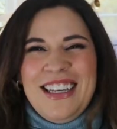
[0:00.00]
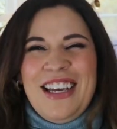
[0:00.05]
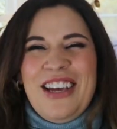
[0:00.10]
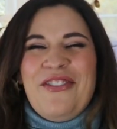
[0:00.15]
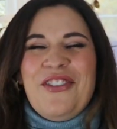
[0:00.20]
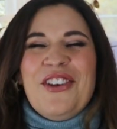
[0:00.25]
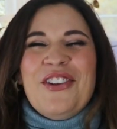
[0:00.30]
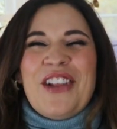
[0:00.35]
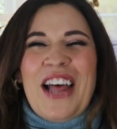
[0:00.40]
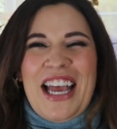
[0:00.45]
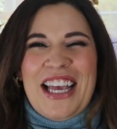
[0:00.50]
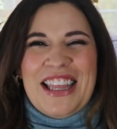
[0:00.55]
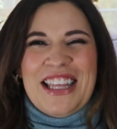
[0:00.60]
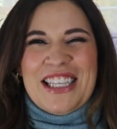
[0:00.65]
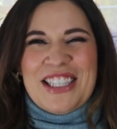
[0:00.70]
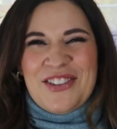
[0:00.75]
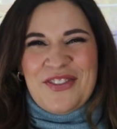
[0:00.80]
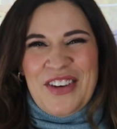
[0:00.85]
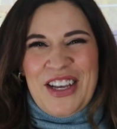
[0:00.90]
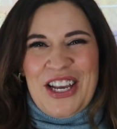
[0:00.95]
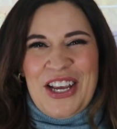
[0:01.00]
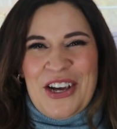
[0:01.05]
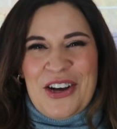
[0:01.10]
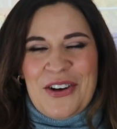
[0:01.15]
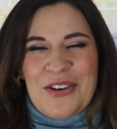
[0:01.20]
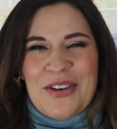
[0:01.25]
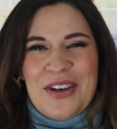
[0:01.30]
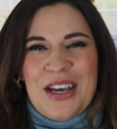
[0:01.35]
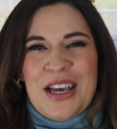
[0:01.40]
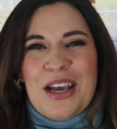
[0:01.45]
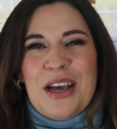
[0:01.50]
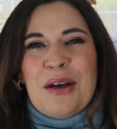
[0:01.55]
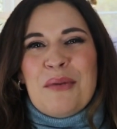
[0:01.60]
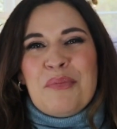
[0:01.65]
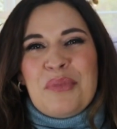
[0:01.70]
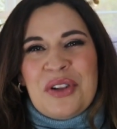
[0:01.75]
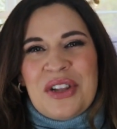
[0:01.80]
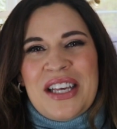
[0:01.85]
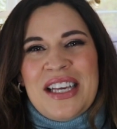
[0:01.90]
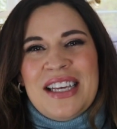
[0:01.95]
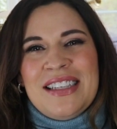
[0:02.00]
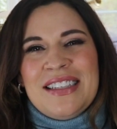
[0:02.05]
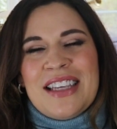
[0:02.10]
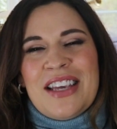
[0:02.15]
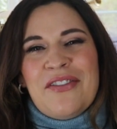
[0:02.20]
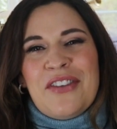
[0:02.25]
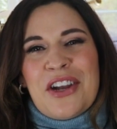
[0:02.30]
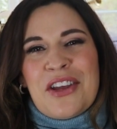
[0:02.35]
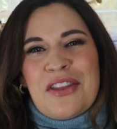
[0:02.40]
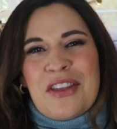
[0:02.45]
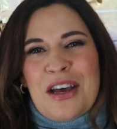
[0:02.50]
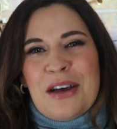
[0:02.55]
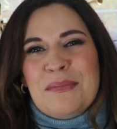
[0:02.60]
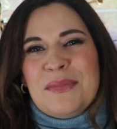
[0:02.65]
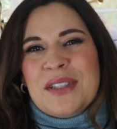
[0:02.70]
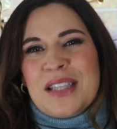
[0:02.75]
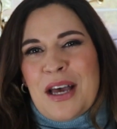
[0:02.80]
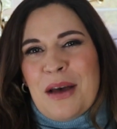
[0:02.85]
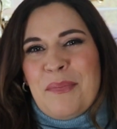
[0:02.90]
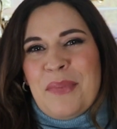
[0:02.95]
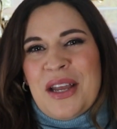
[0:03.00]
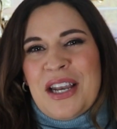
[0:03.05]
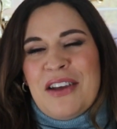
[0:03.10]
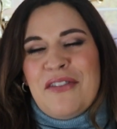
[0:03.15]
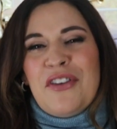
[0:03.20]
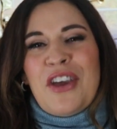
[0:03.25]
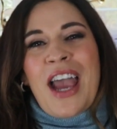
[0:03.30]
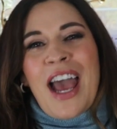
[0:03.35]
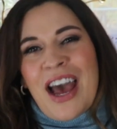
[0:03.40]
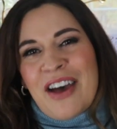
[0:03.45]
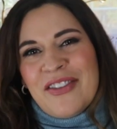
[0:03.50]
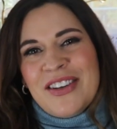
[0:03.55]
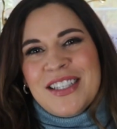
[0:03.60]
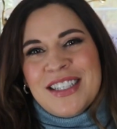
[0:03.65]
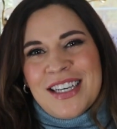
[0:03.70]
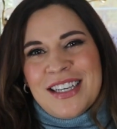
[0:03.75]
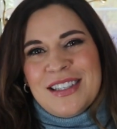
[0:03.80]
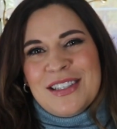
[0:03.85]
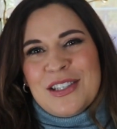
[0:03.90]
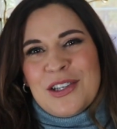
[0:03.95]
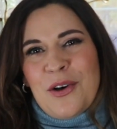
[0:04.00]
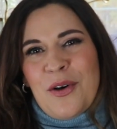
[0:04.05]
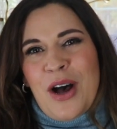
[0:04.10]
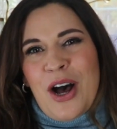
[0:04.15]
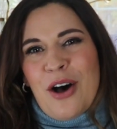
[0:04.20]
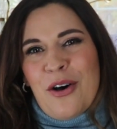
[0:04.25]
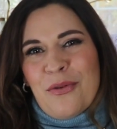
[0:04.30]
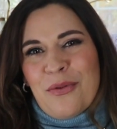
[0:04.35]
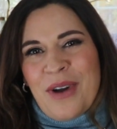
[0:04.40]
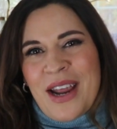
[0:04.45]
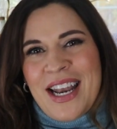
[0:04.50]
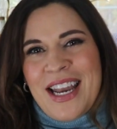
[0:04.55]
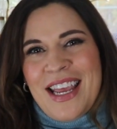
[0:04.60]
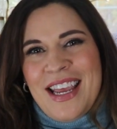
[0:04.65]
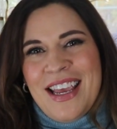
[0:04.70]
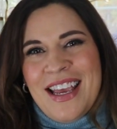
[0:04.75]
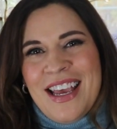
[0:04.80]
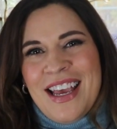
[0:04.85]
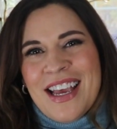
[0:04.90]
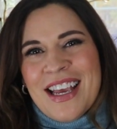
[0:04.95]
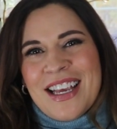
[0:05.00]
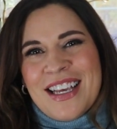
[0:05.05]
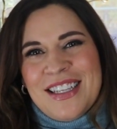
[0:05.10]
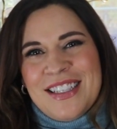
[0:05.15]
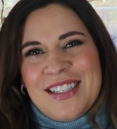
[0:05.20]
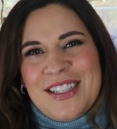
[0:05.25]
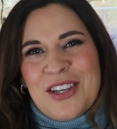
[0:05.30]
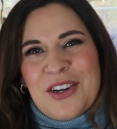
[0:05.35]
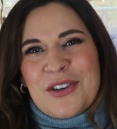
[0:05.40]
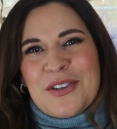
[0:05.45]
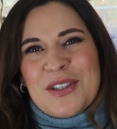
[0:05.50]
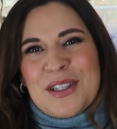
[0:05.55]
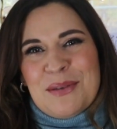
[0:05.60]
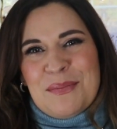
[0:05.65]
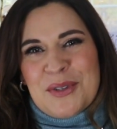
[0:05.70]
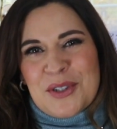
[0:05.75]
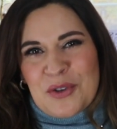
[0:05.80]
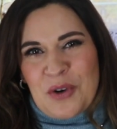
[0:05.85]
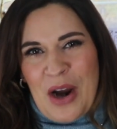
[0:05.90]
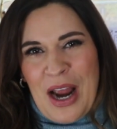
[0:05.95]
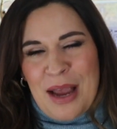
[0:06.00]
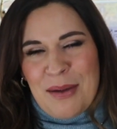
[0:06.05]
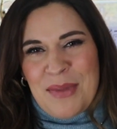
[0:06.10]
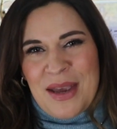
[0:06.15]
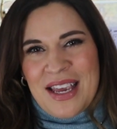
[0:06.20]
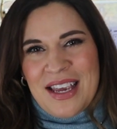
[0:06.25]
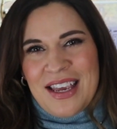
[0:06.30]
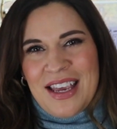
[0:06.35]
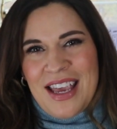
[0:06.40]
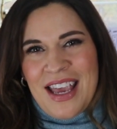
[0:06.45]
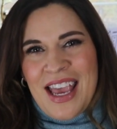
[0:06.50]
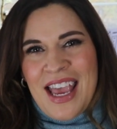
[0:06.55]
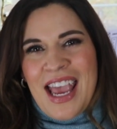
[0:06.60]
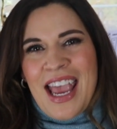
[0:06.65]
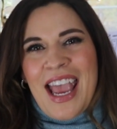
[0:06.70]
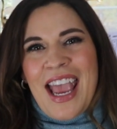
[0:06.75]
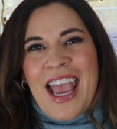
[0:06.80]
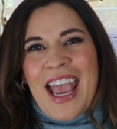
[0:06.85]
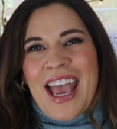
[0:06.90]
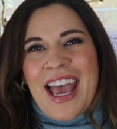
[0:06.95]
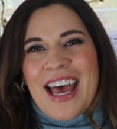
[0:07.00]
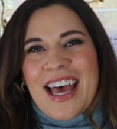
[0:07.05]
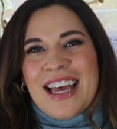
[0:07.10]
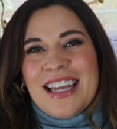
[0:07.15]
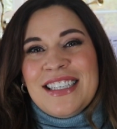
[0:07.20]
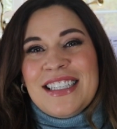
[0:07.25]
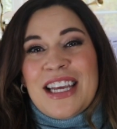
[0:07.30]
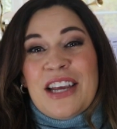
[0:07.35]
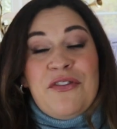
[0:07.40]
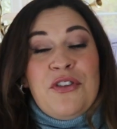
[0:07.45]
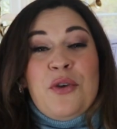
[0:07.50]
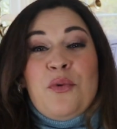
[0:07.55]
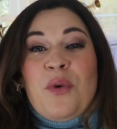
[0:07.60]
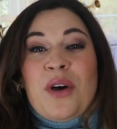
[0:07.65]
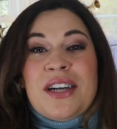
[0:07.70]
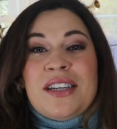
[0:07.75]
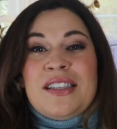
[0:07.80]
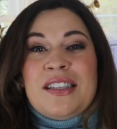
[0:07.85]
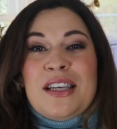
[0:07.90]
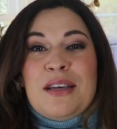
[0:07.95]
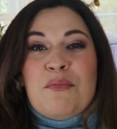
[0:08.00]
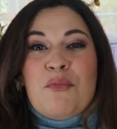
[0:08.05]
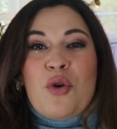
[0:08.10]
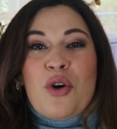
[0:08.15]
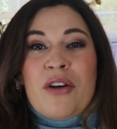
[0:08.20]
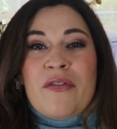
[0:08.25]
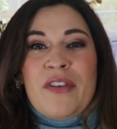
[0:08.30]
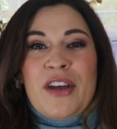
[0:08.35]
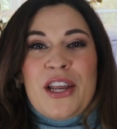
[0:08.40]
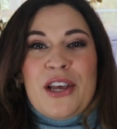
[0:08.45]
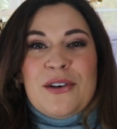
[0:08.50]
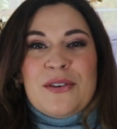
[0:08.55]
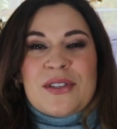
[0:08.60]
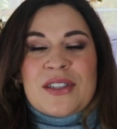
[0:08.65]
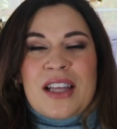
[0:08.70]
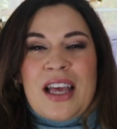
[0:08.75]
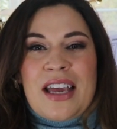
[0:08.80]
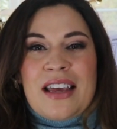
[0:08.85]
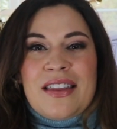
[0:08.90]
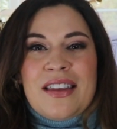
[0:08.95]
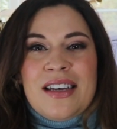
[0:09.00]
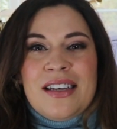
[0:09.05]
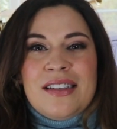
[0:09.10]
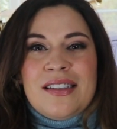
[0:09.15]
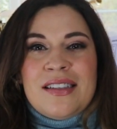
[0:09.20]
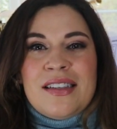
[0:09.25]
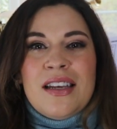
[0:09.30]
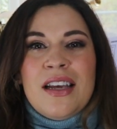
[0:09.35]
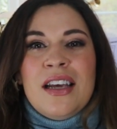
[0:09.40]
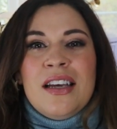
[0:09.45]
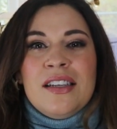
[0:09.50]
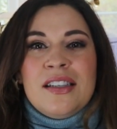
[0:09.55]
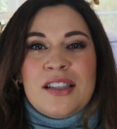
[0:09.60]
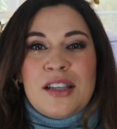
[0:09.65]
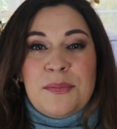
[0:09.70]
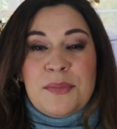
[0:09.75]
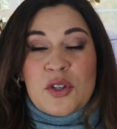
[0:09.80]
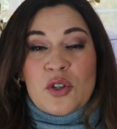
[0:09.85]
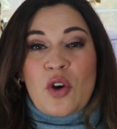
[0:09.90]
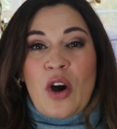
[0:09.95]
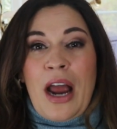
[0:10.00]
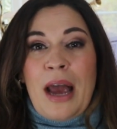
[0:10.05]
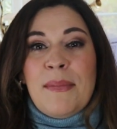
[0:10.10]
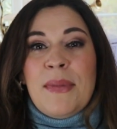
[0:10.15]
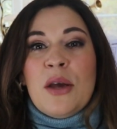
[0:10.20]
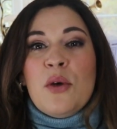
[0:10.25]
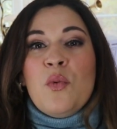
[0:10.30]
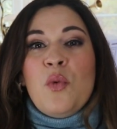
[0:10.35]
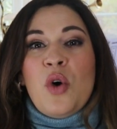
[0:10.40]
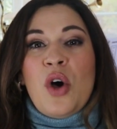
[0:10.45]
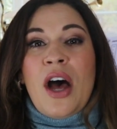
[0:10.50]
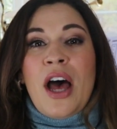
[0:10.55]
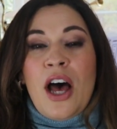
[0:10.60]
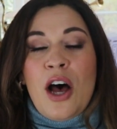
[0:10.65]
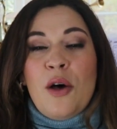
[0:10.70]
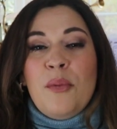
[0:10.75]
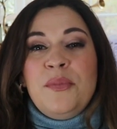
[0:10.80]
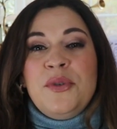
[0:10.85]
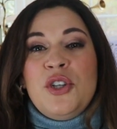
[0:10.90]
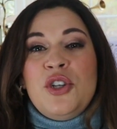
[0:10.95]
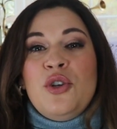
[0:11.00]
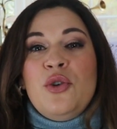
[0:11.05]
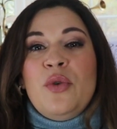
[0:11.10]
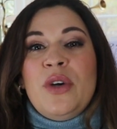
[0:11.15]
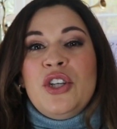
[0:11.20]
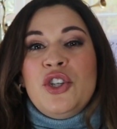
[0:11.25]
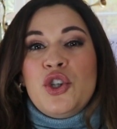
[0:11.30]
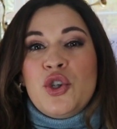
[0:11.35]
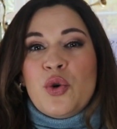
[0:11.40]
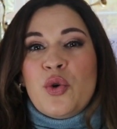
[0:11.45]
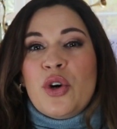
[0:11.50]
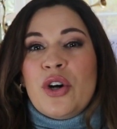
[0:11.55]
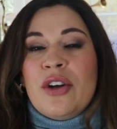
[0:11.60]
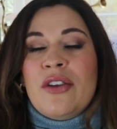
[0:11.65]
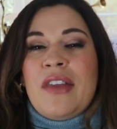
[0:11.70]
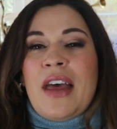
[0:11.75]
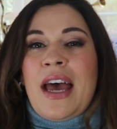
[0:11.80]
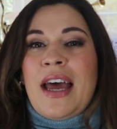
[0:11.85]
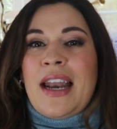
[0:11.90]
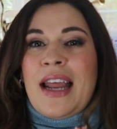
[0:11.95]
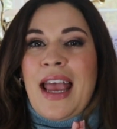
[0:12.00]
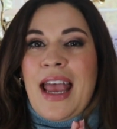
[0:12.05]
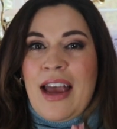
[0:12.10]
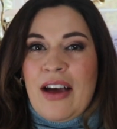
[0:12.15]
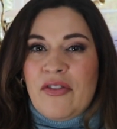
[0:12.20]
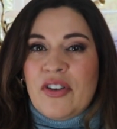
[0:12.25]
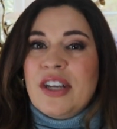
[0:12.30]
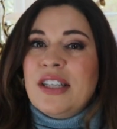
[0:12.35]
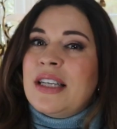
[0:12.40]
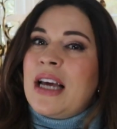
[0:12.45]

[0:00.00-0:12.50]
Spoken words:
If you like this video, please give it a thumbs up. And if you haven't done so already, consider subscribing. And if you want to see more videos like this, subscribing will help to ensure that every